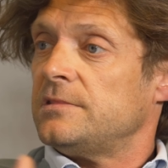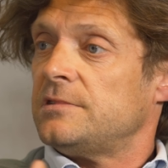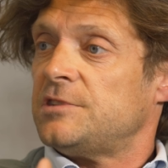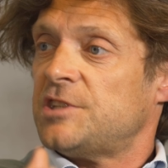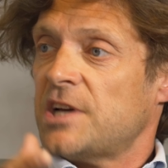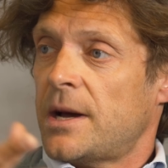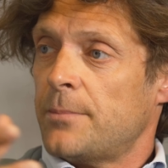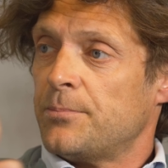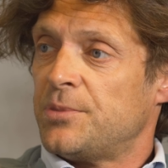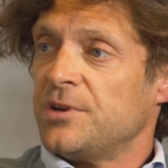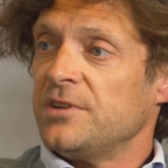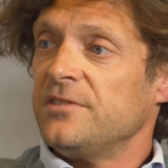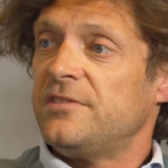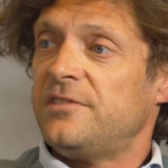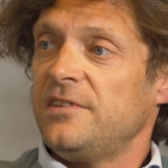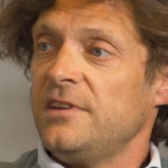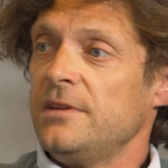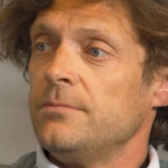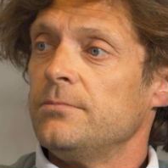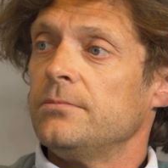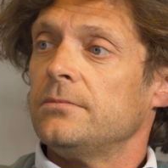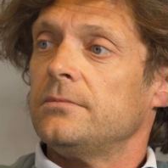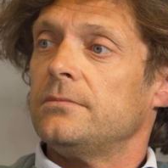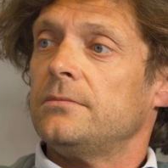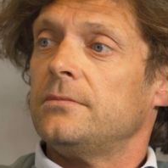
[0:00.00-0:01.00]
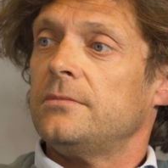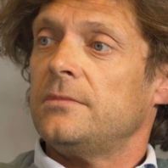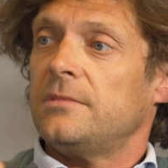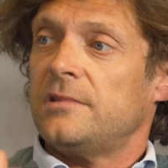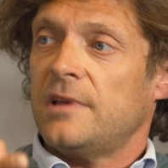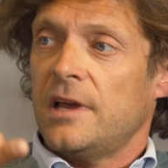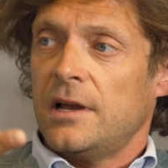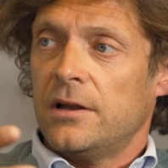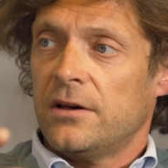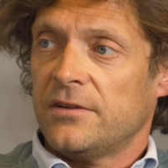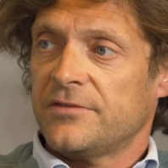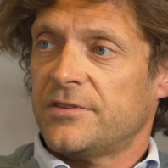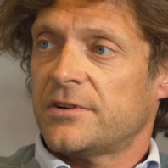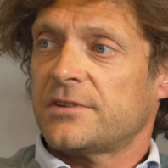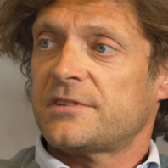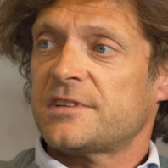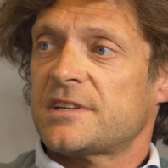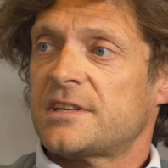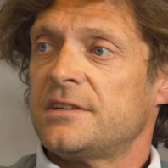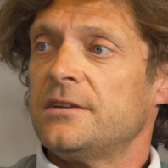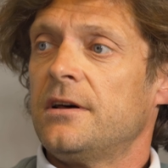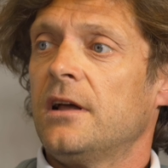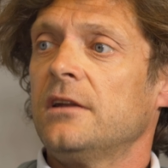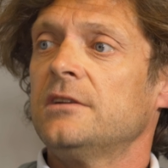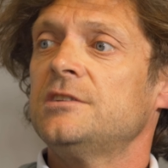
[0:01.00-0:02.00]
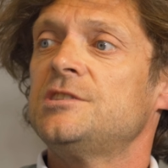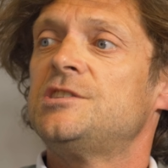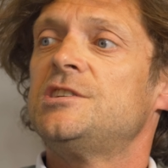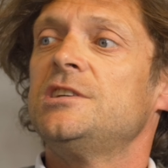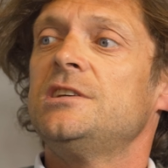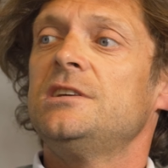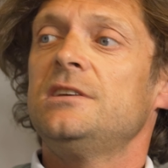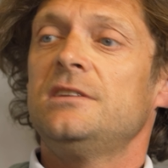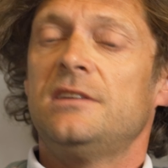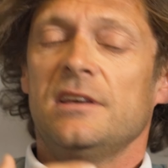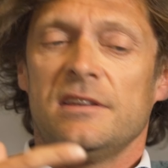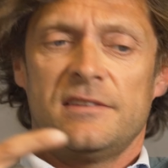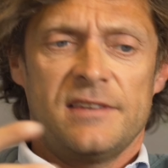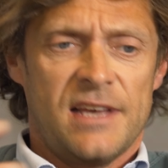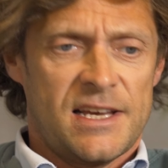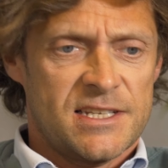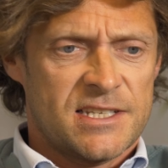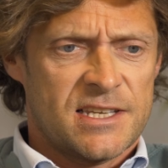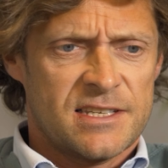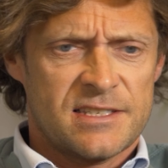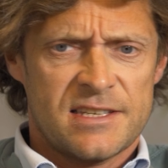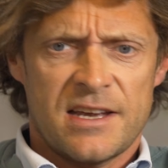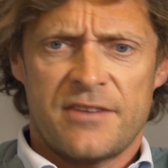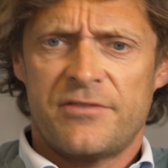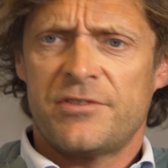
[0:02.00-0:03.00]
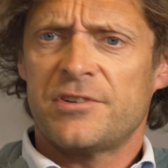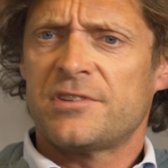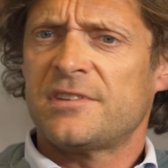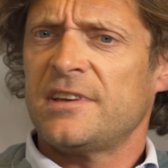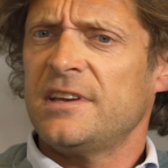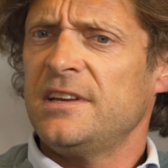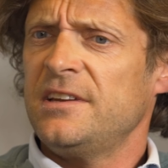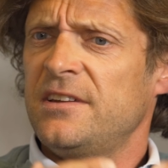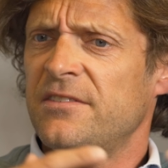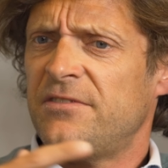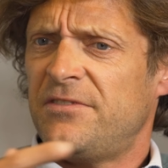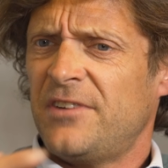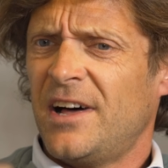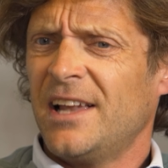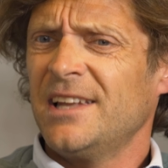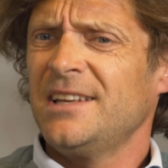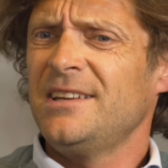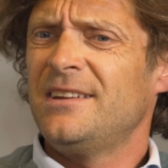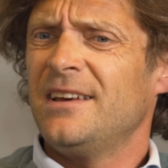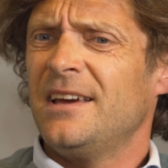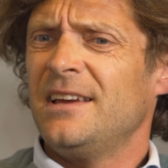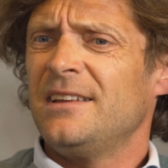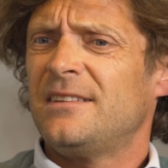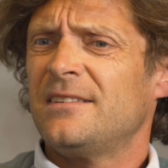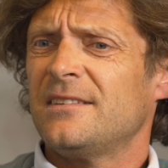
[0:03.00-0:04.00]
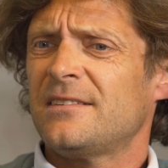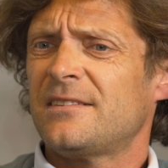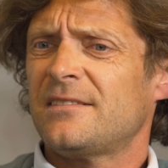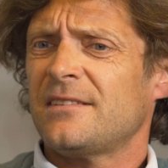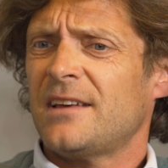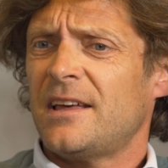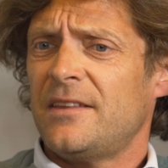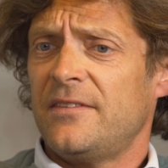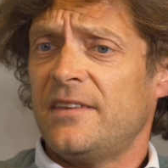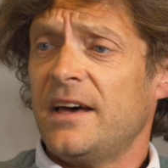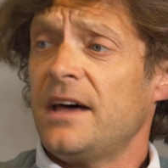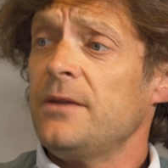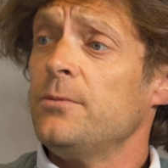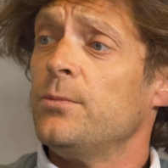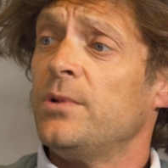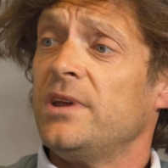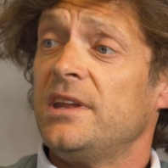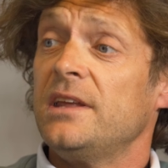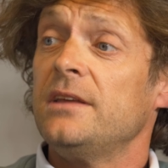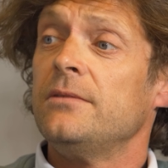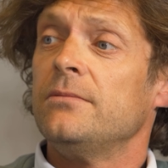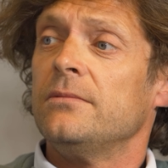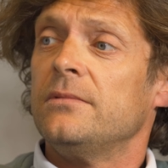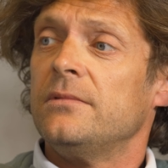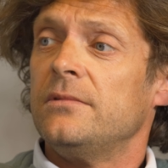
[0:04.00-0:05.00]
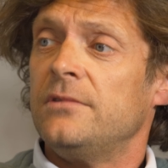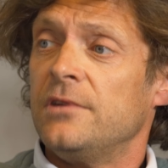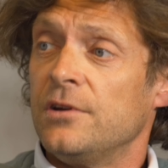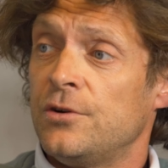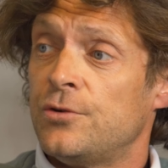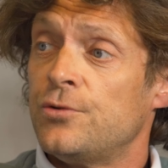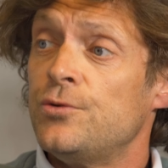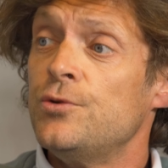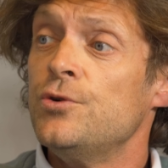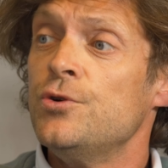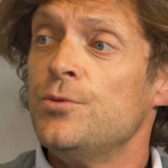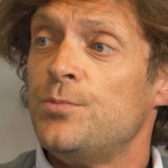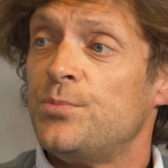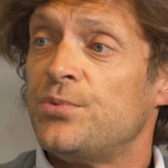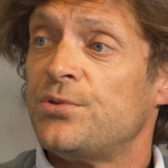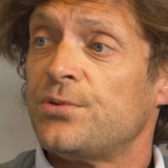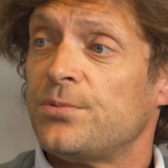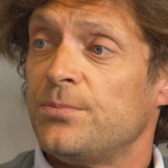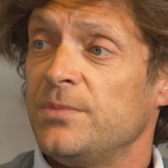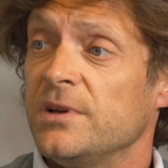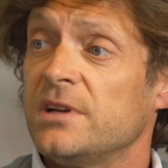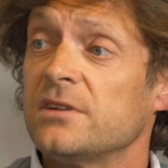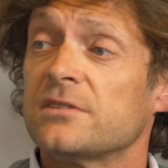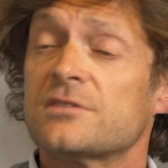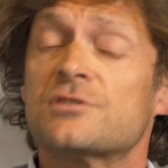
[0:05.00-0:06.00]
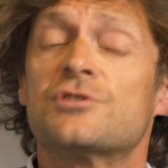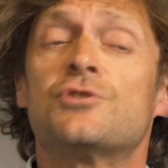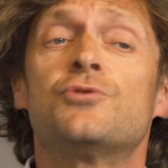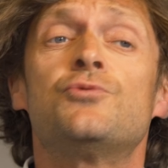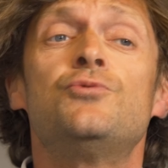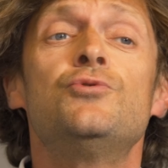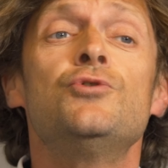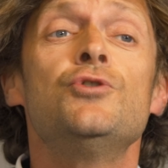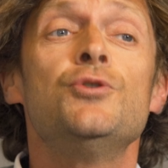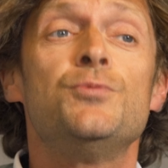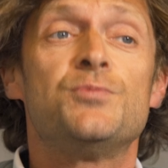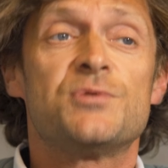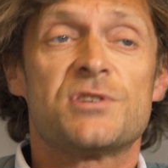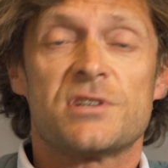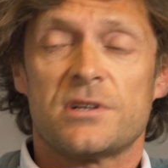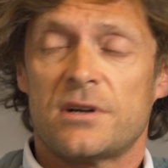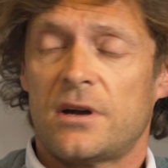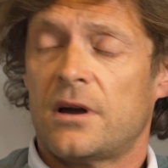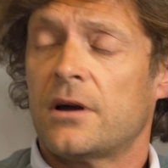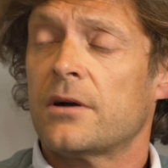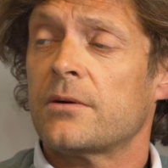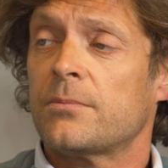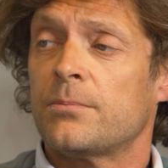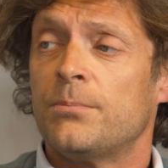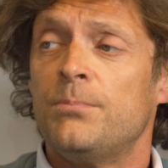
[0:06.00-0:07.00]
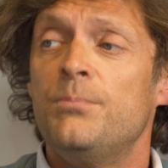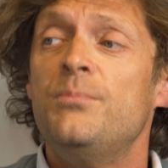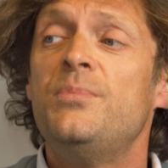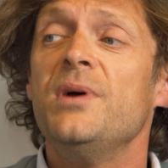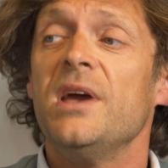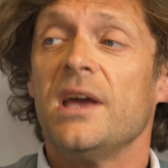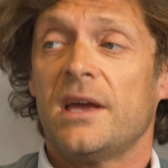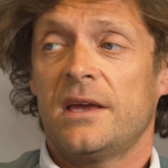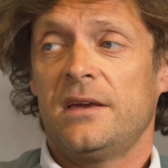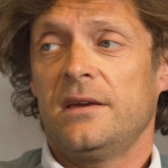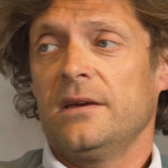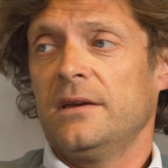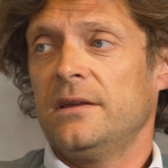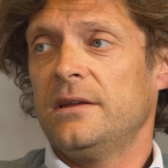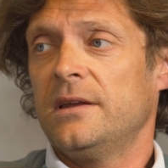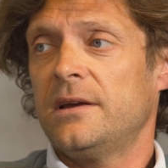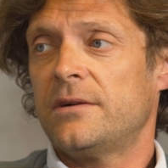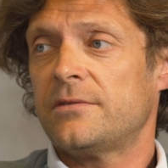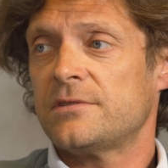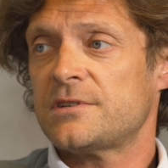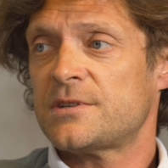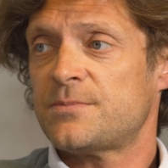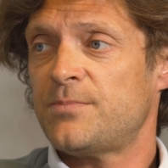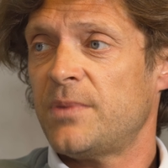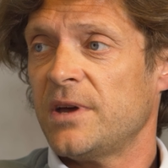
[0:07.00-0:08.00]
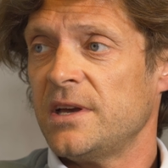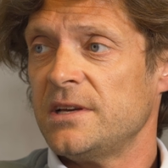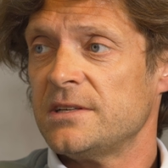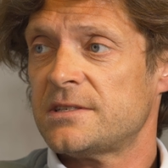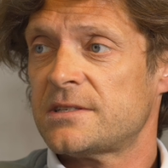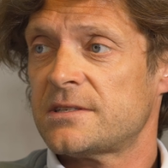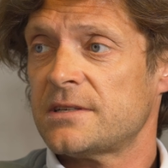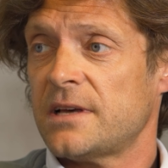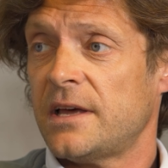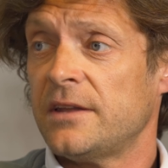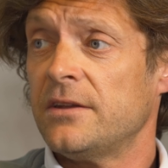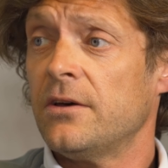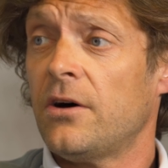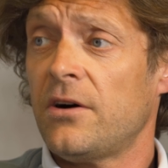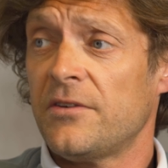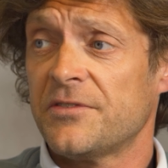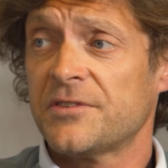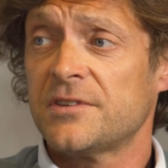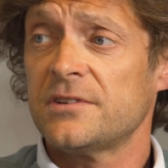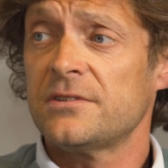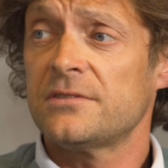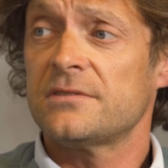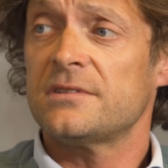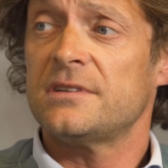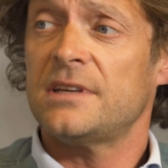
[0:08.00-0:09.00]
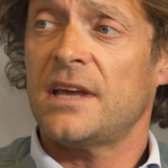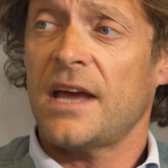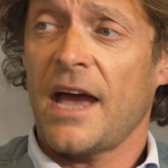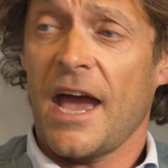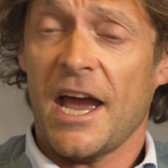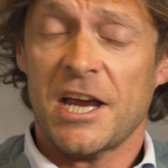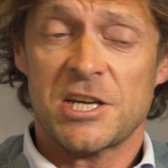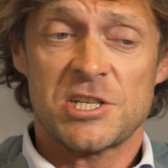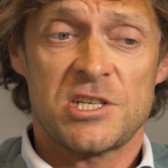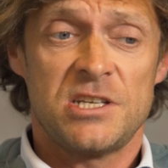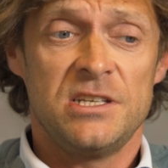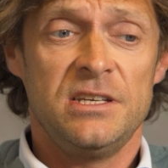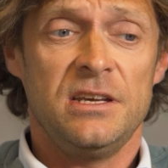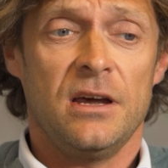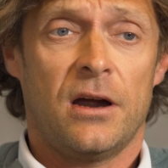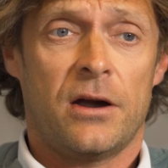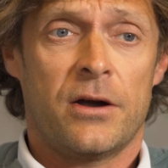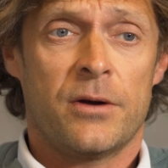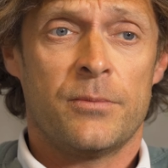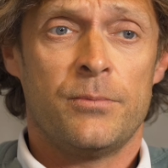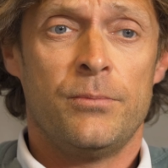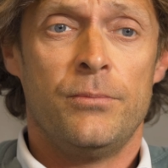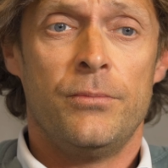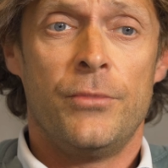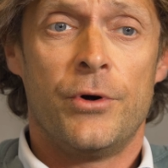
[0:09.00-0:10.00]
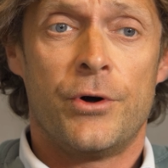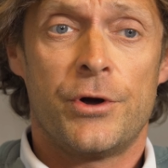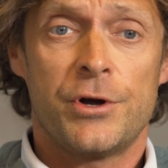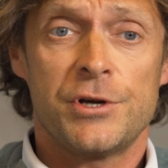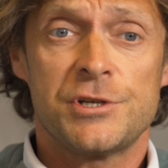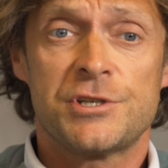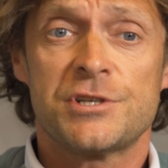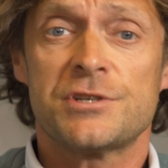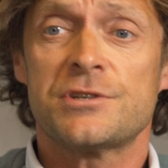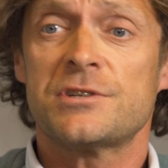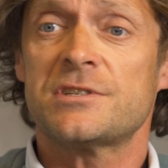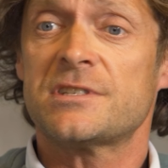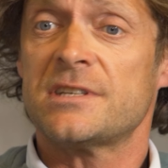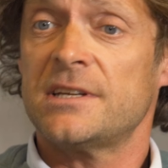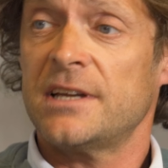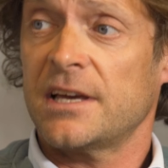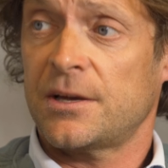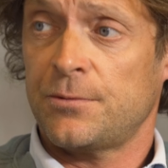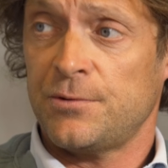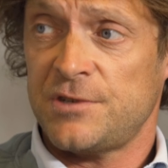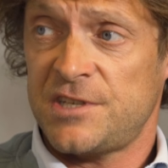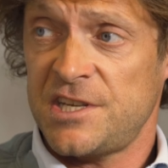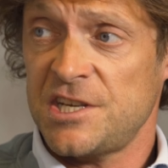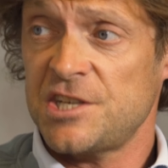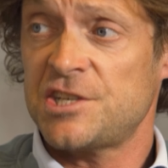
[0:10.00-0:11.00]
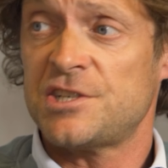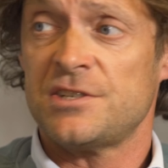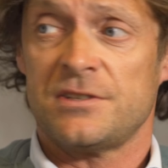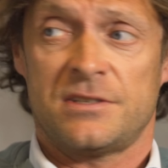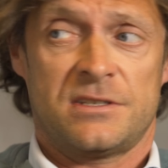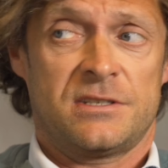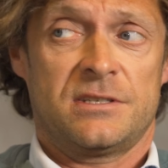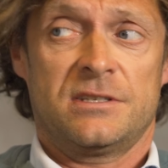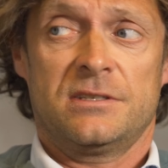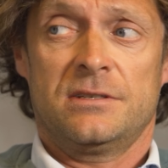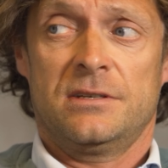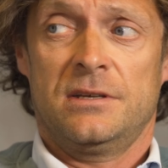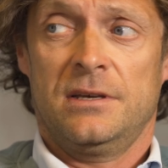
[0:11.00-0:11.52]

Champion team, they loved our technology, they tested everything, they validated, and then within the group, because groups are big in aerospace, and often they actually are mergers and acquisitions